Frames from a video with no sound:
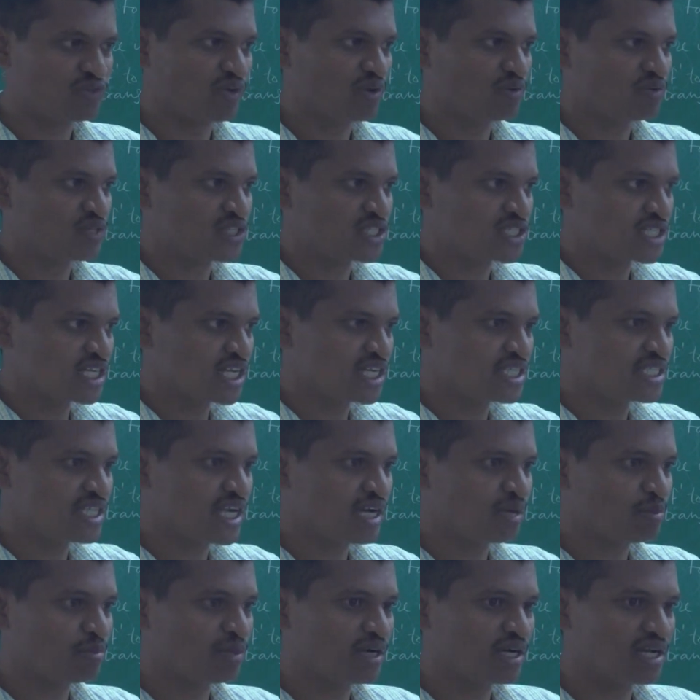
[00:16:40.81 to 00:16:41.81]
When we stretch
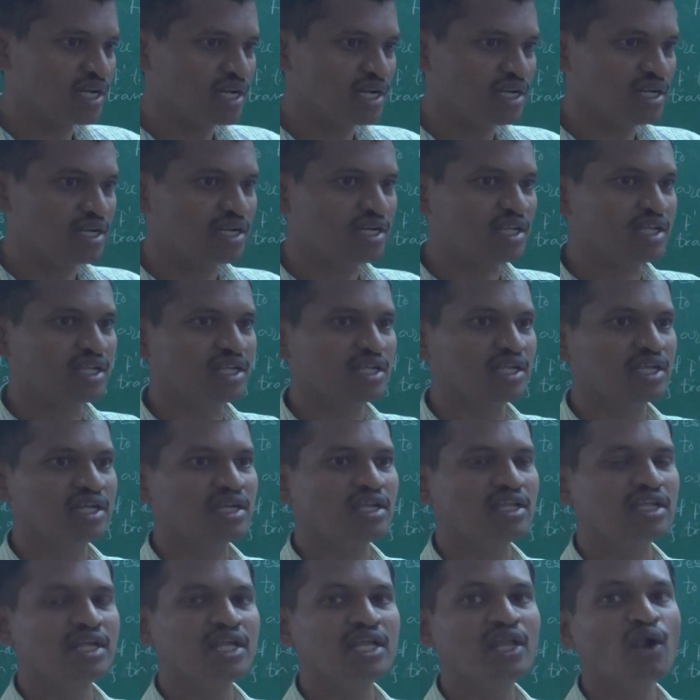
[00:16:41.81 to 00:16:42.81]
that material,
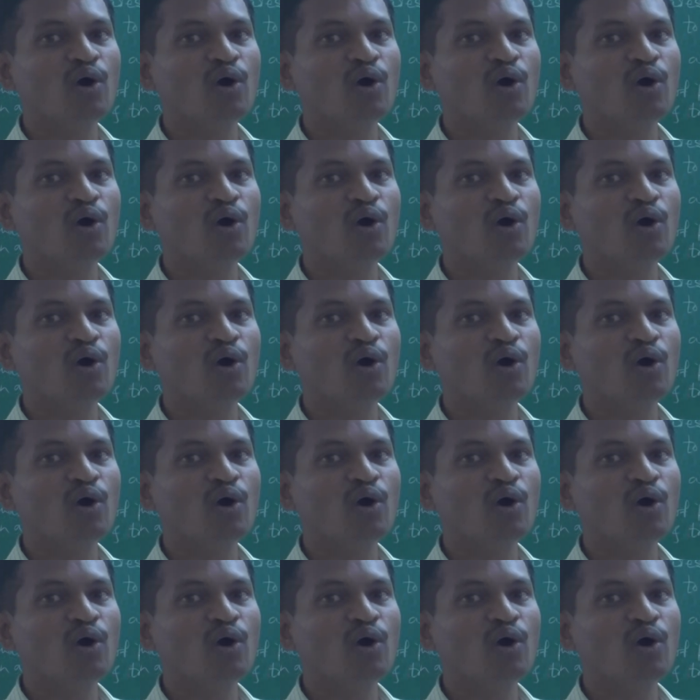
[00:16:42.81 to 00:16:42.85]
it